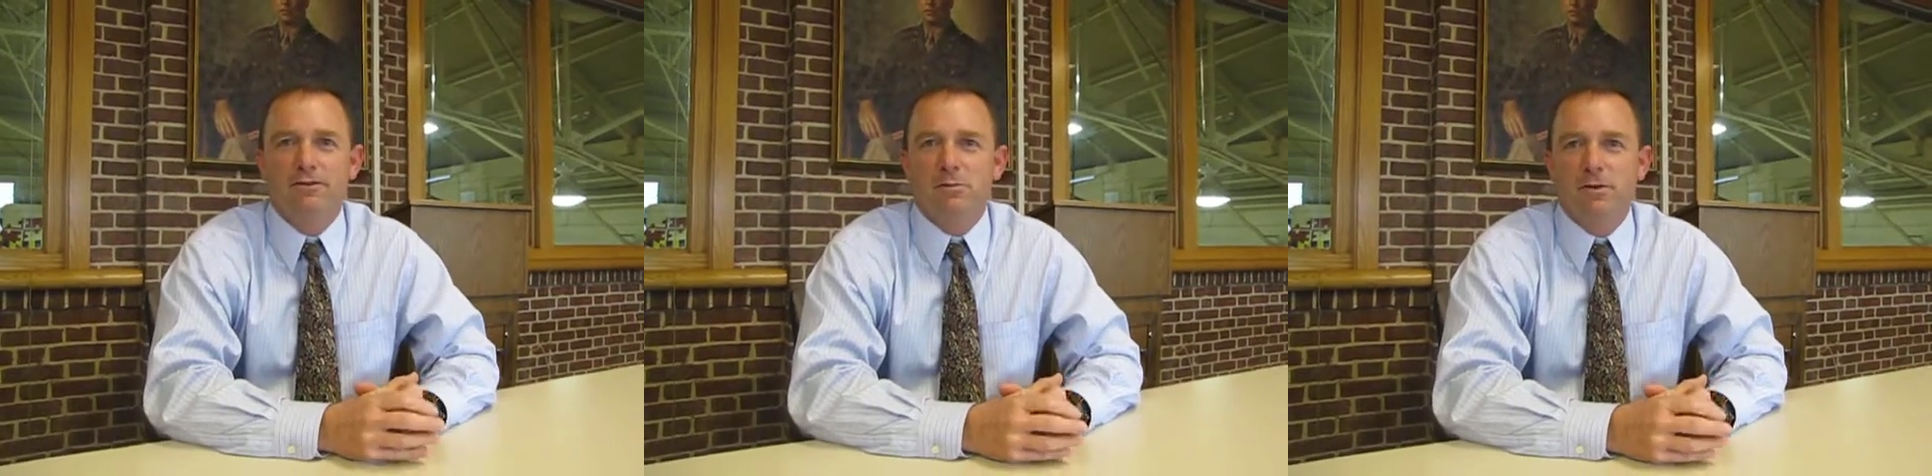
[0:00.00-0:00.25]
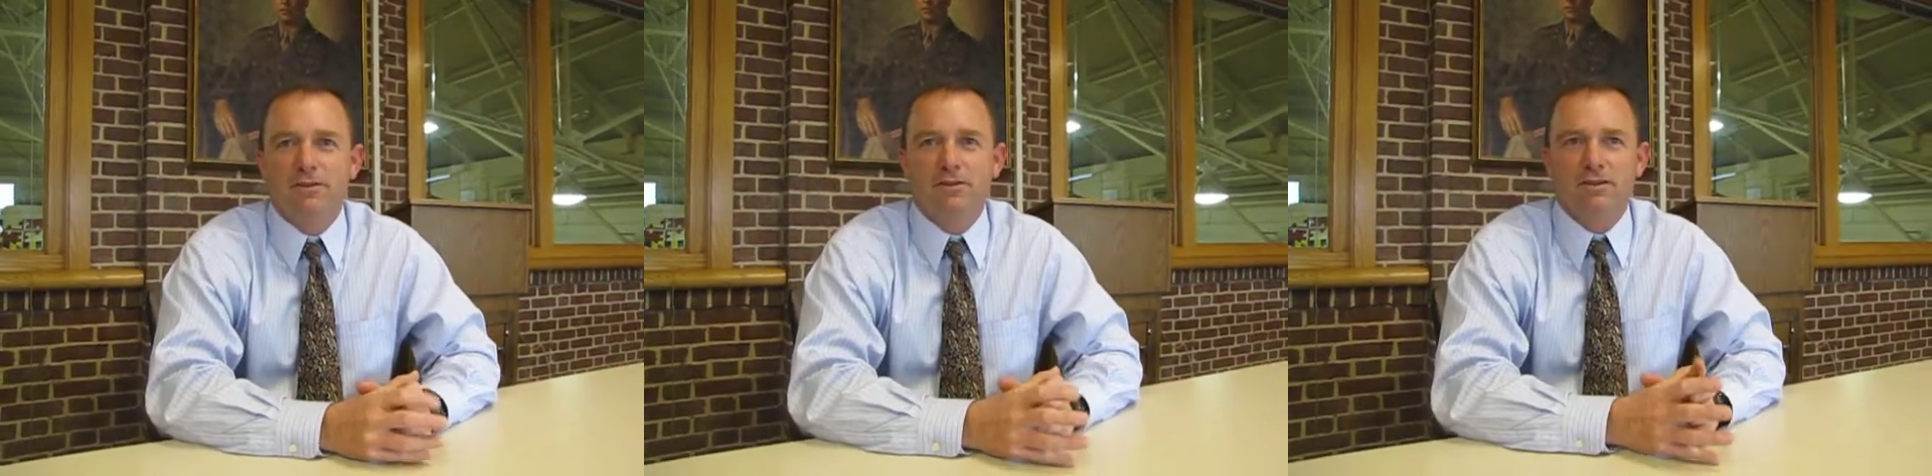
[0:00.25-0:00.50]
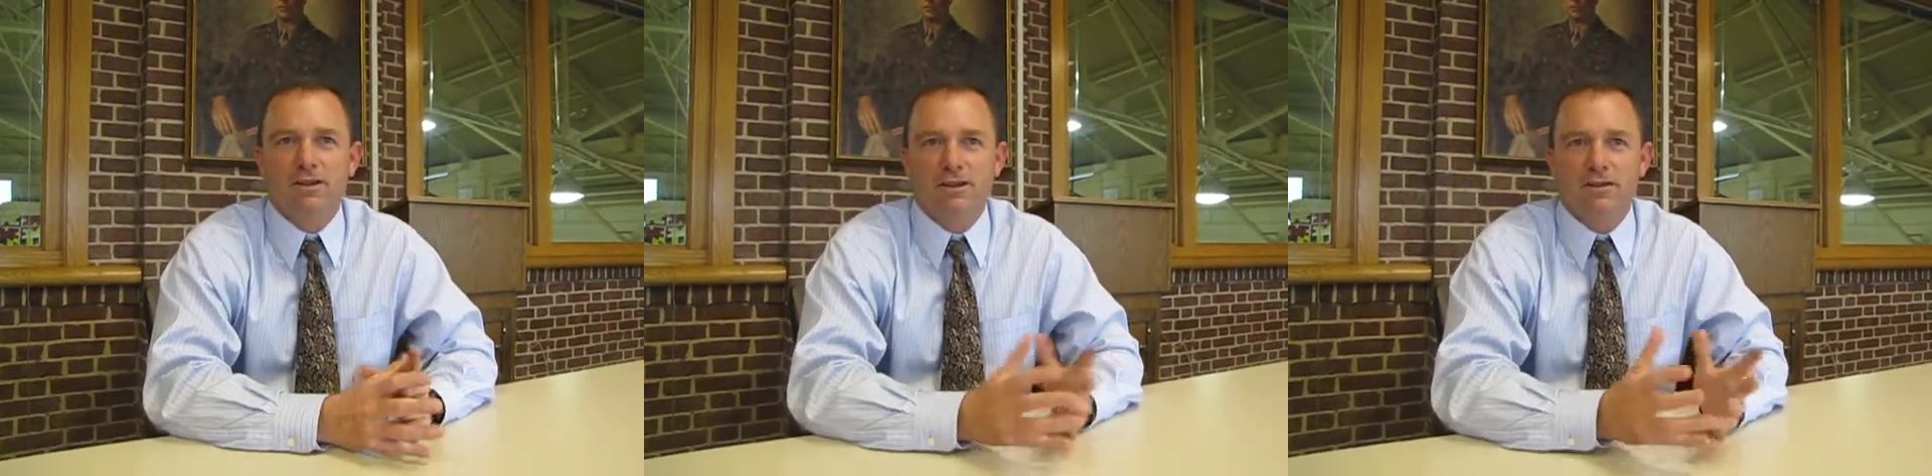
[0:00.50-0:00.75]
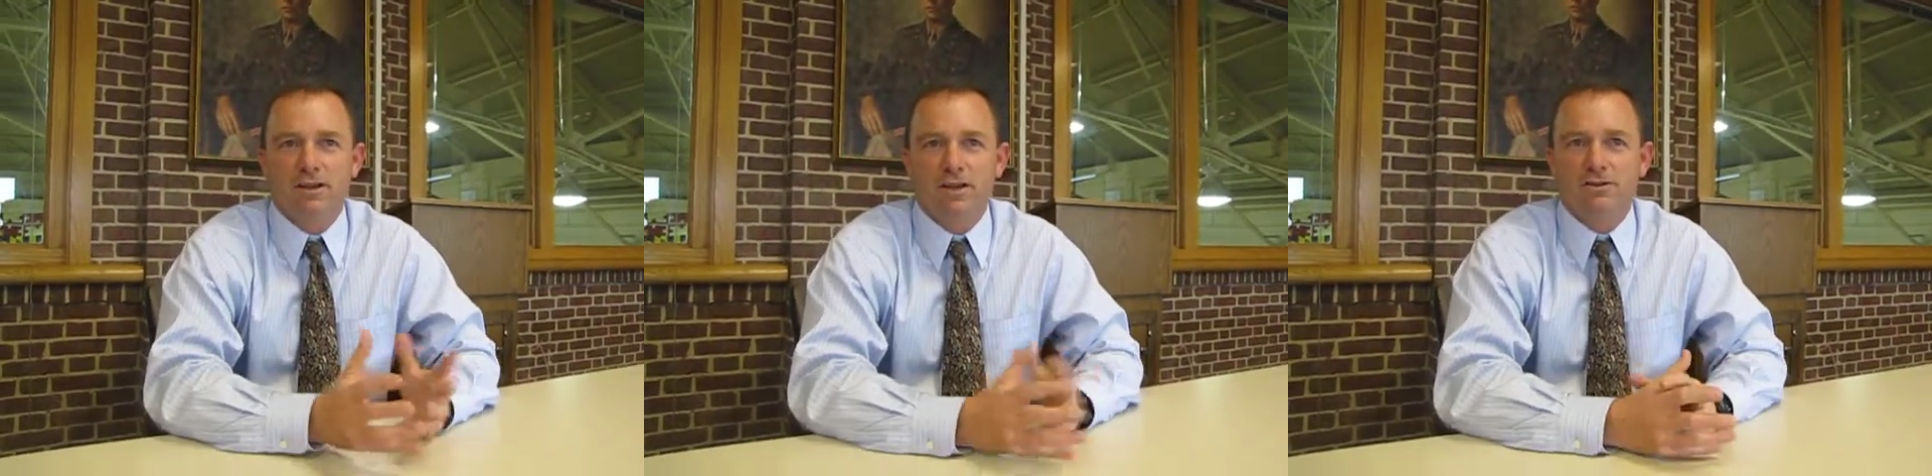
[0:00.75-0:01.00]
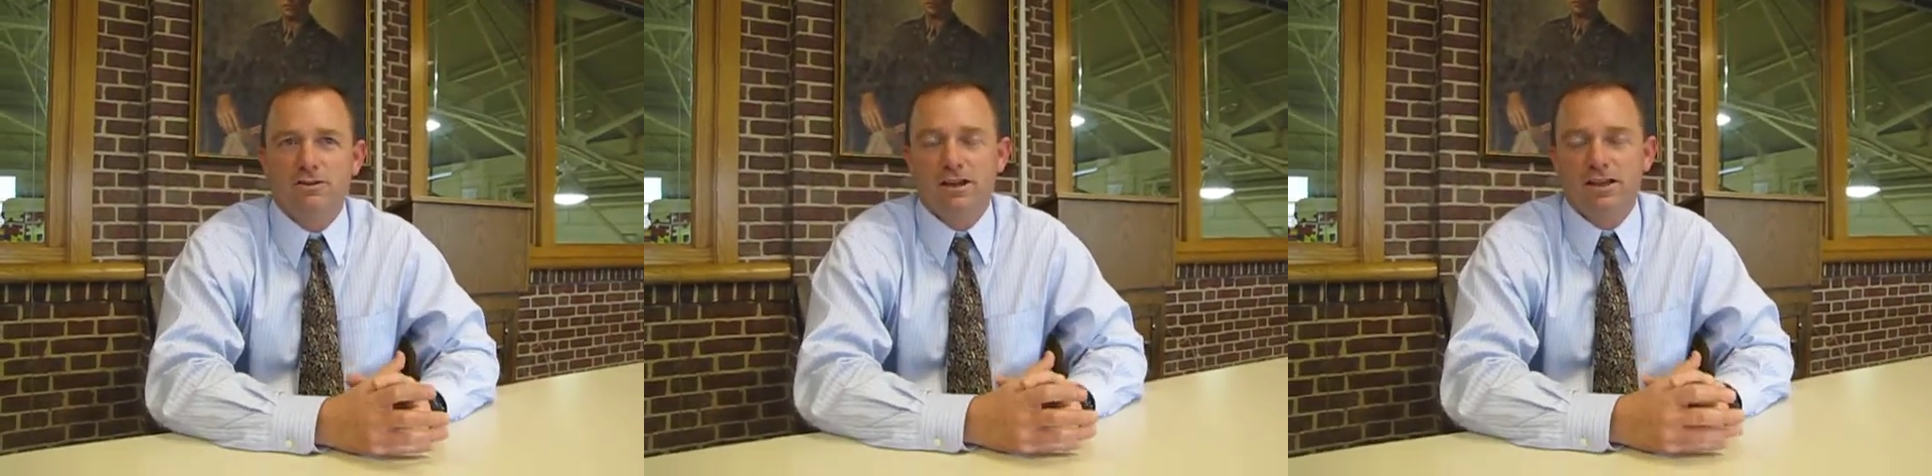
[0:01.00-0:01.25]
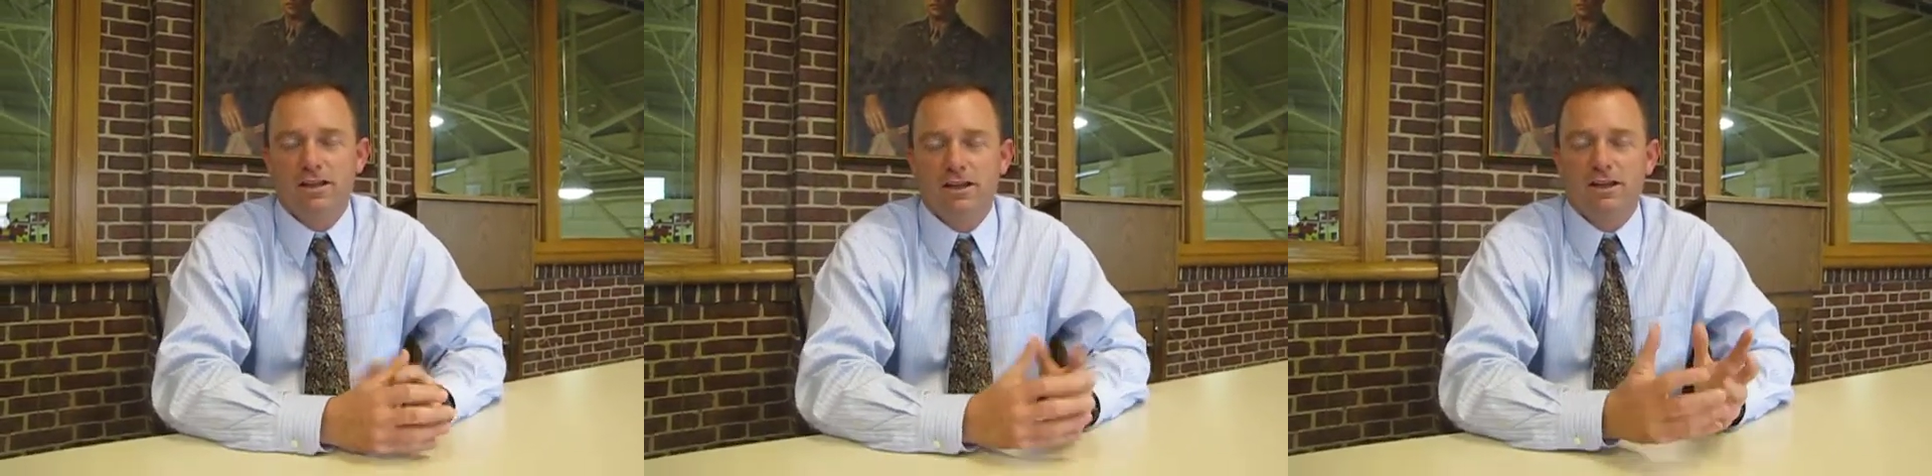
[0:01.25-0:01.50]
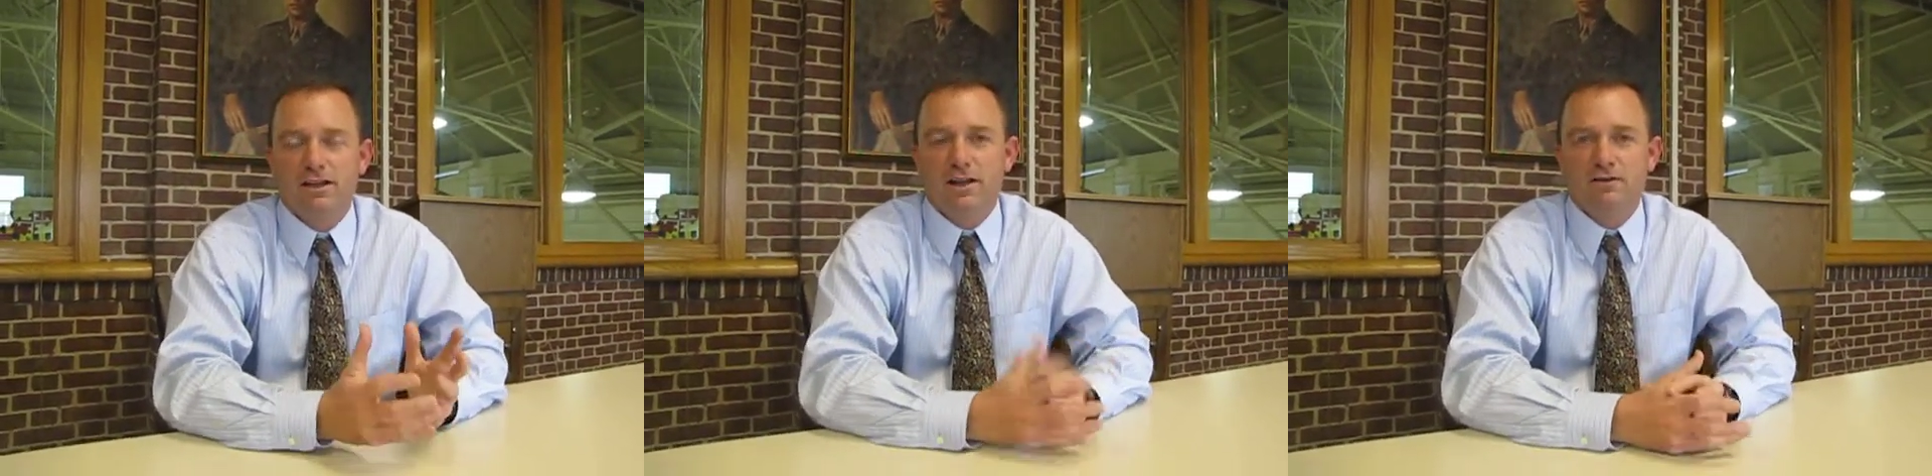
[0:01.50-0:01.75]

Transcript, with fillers: It's the best league in the country, I think.